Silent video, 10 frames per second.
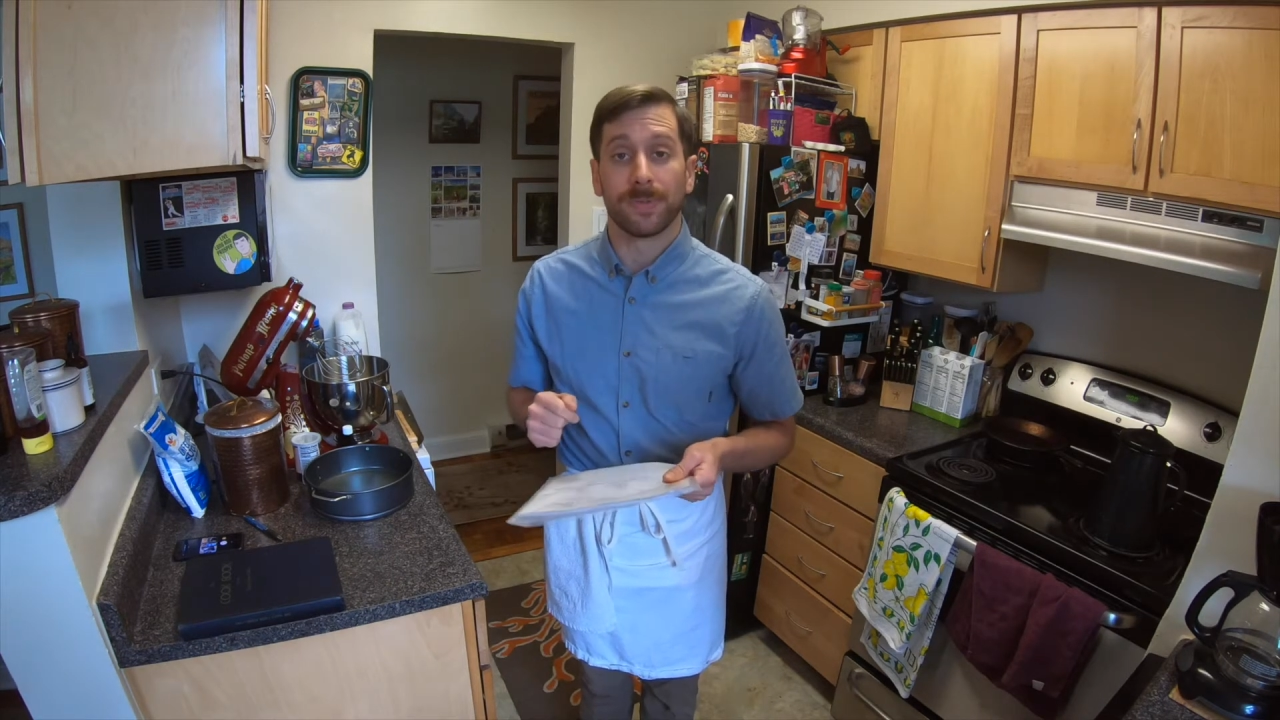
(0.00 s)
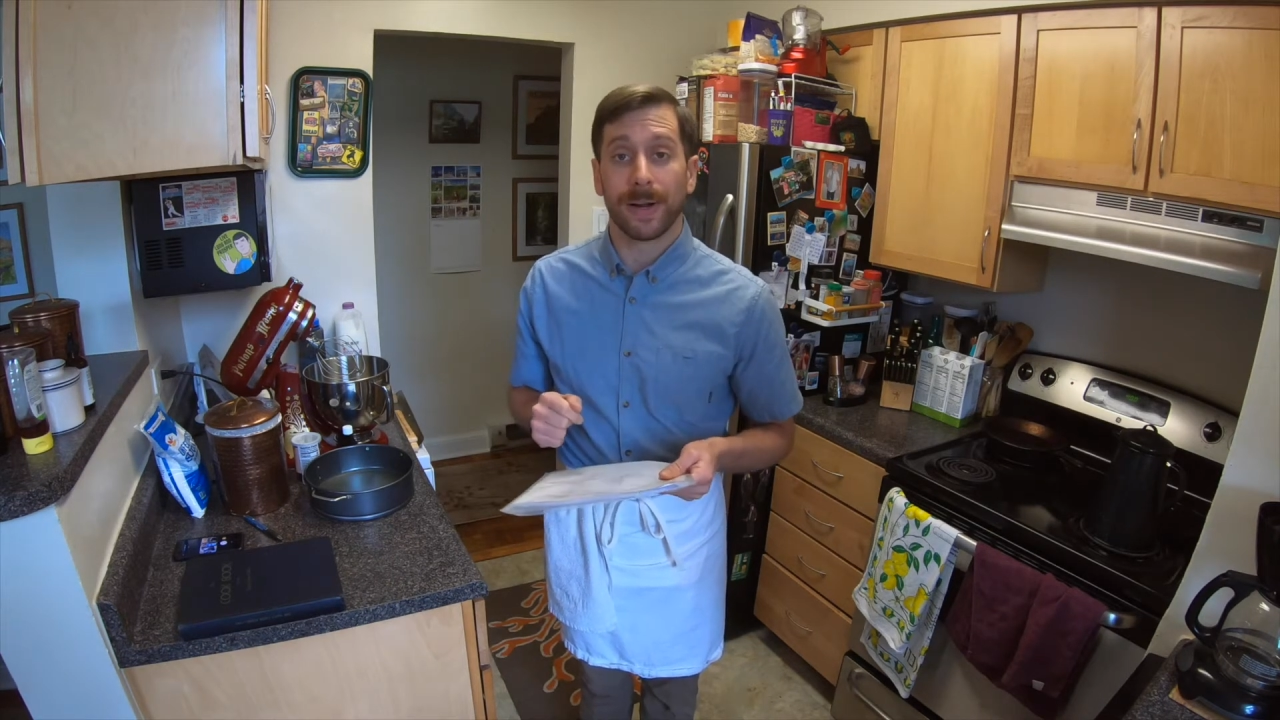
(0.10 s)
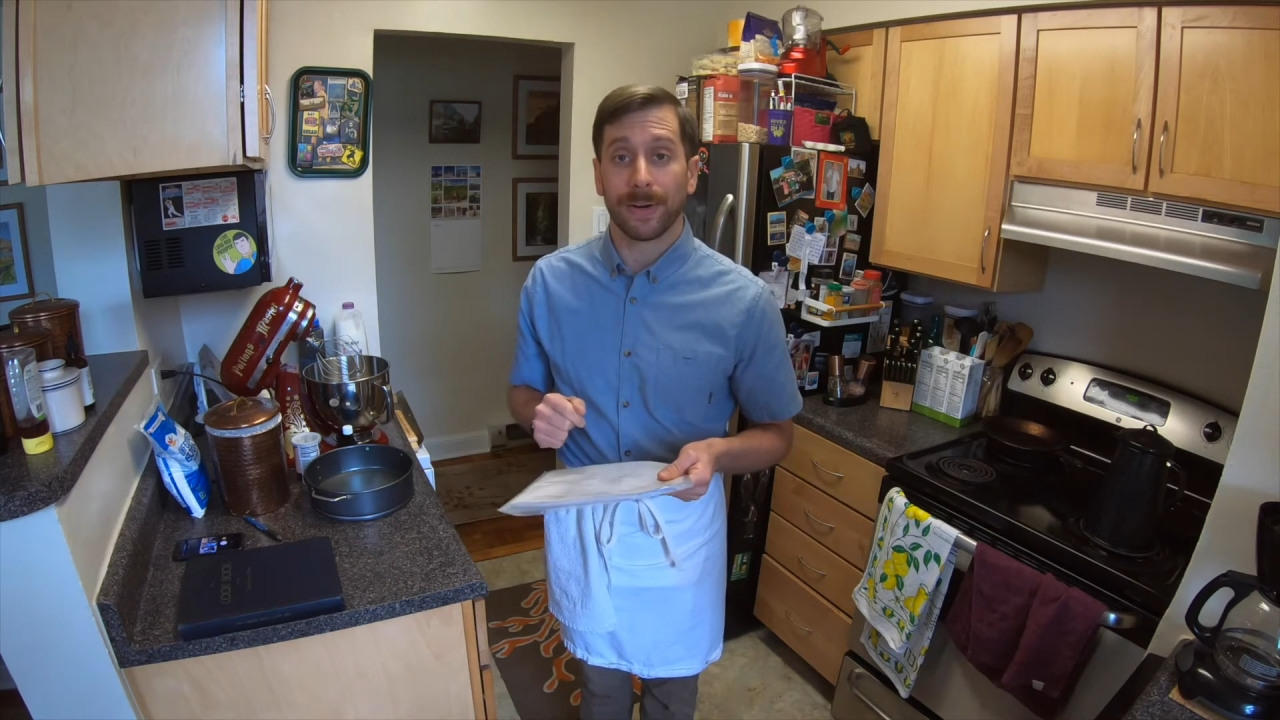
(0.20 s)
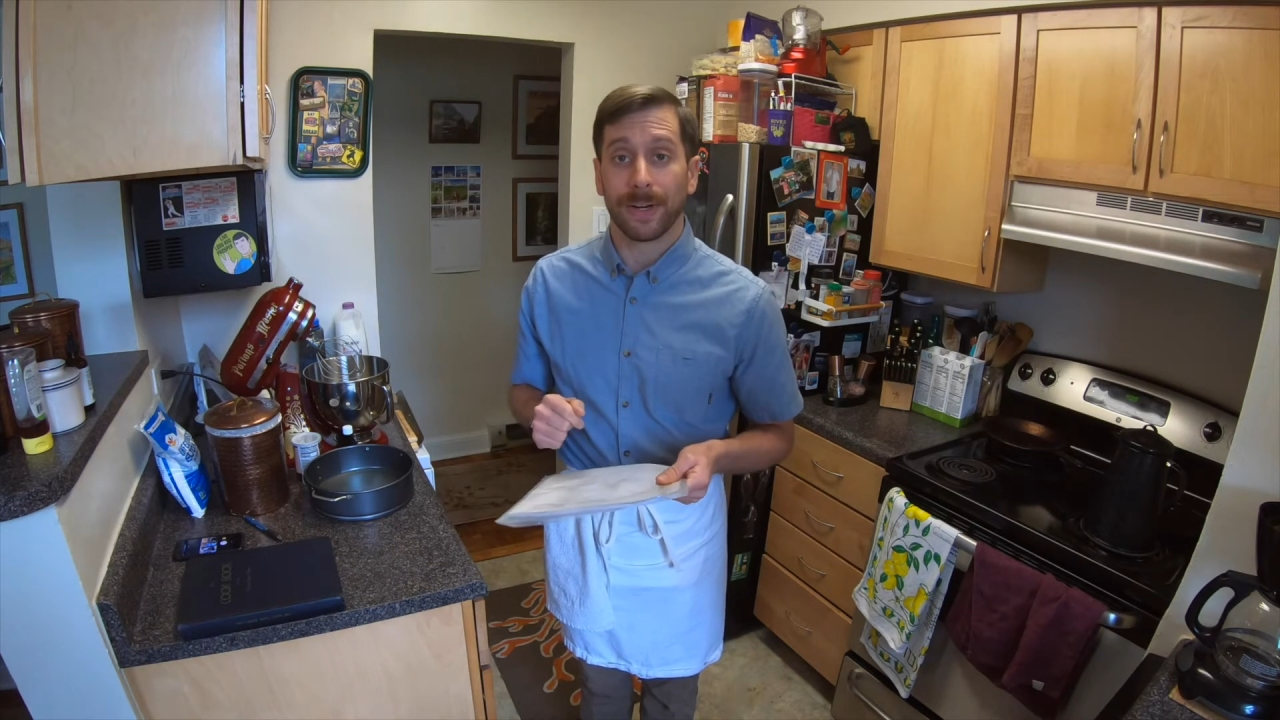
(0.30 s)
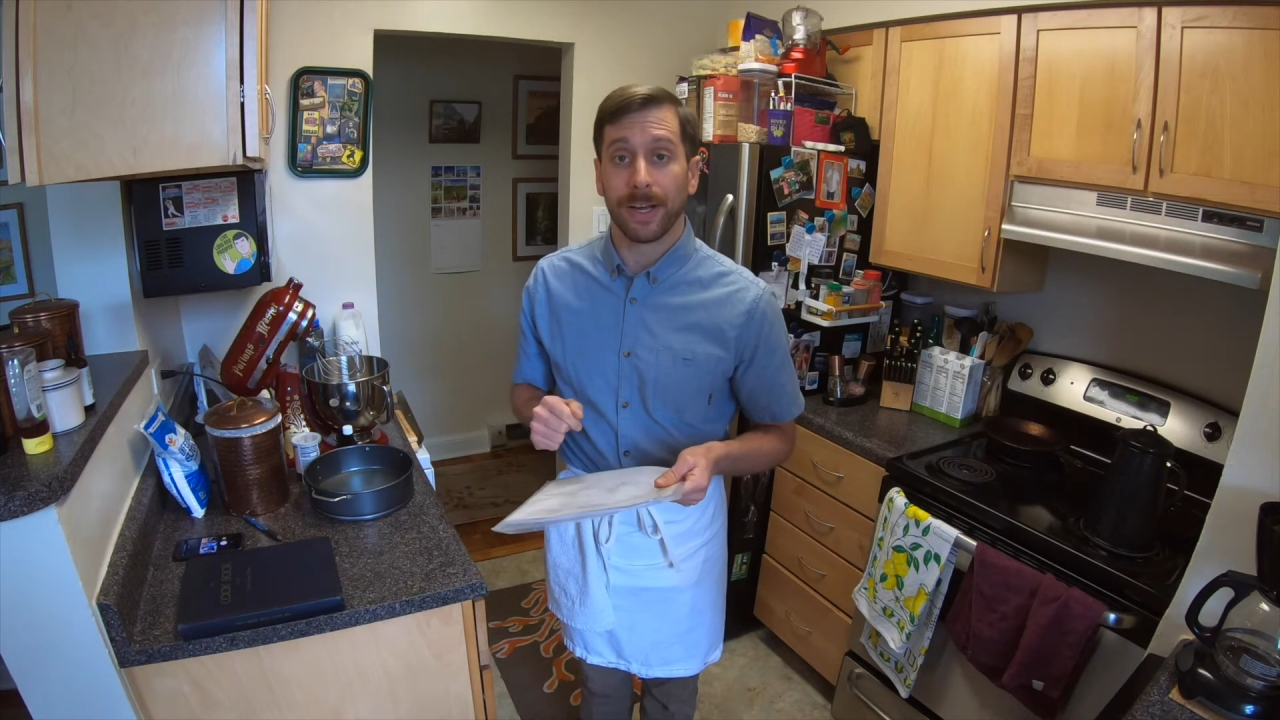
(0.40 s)

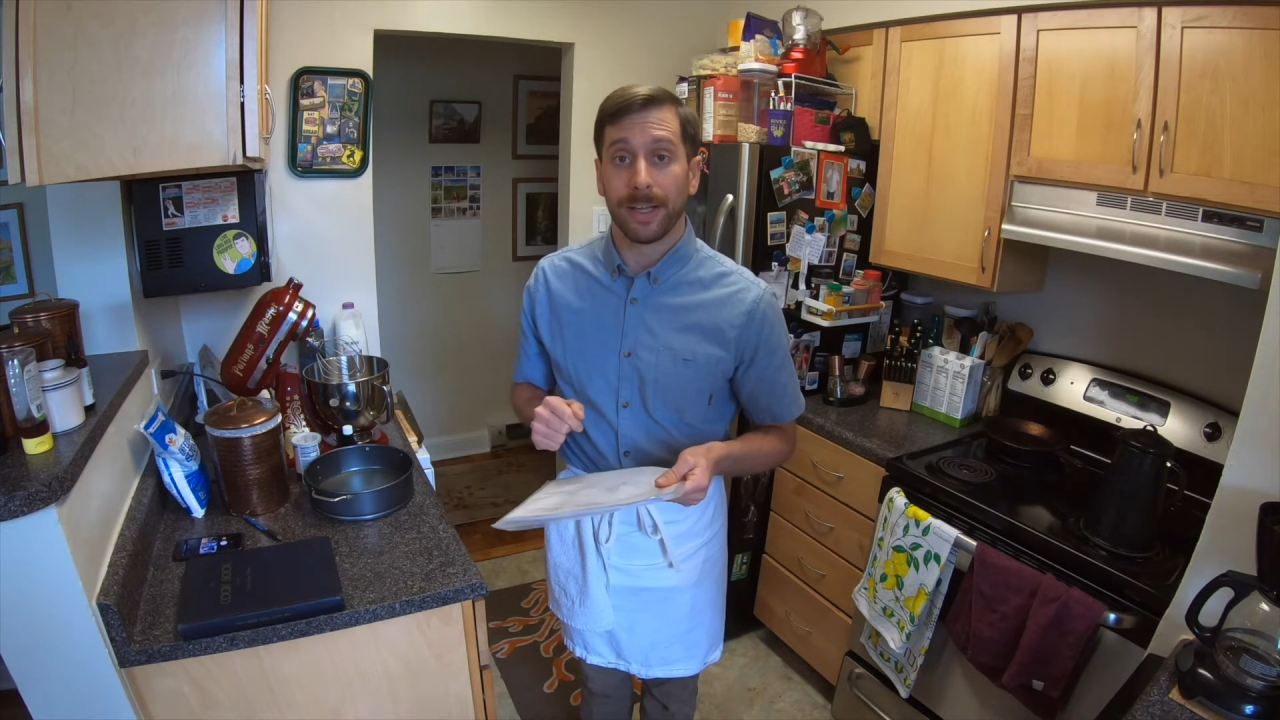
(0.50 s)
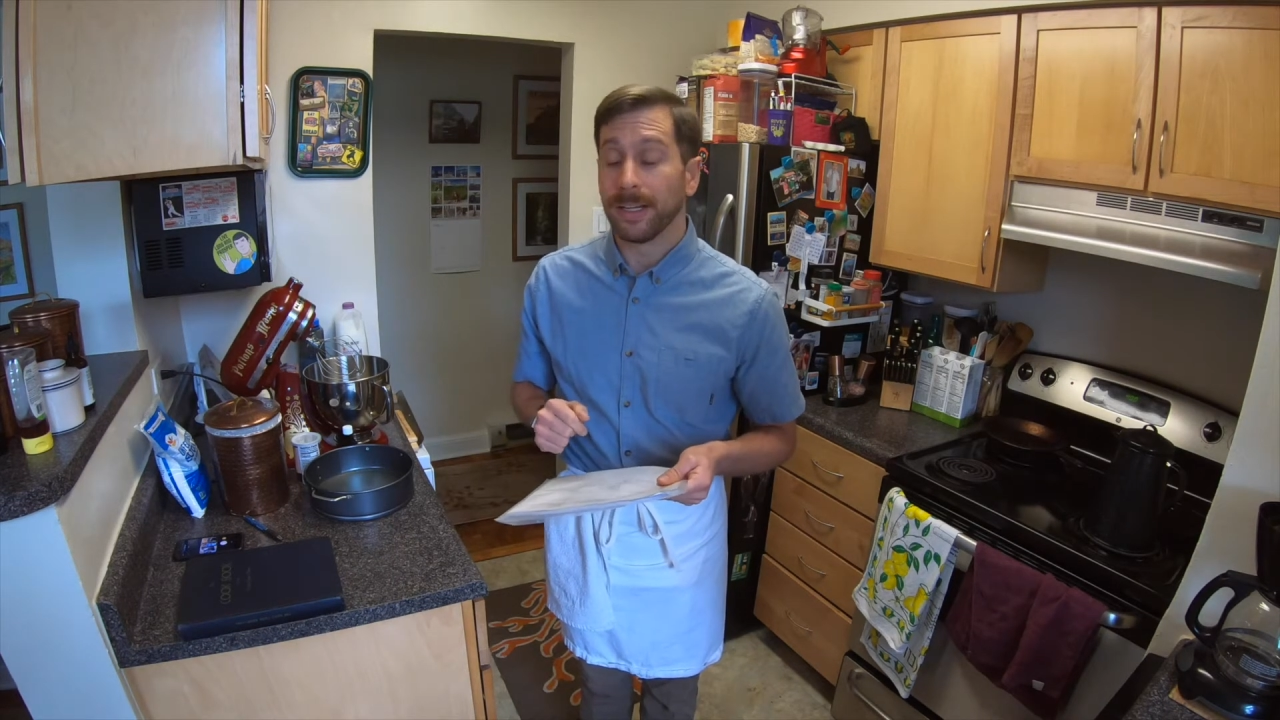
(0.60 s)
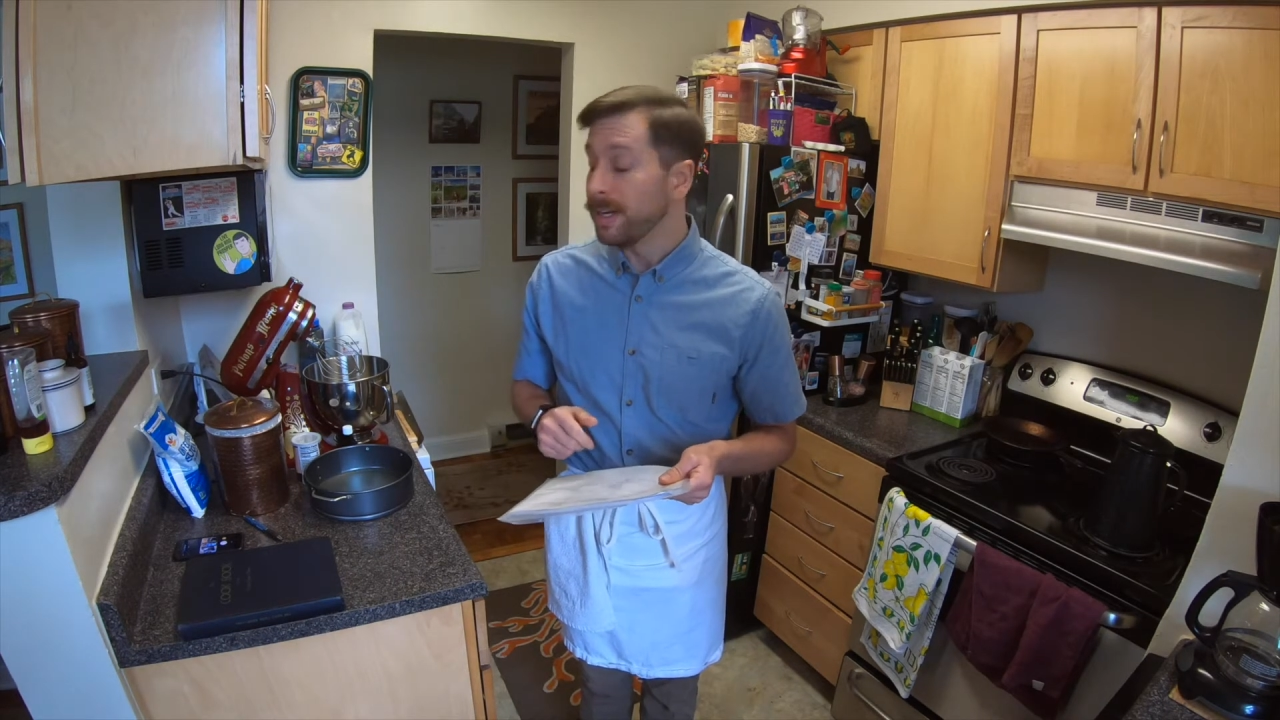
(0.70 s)
Fahrenheit.